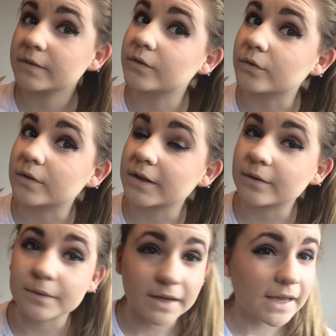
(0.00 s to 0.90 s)
So
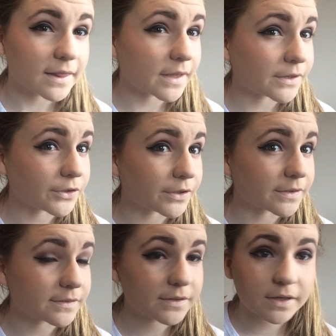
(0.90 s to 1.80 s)
liquid eyeliner
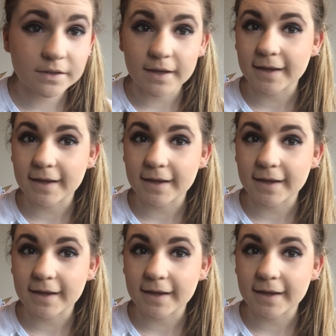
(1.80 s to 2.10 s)
is done,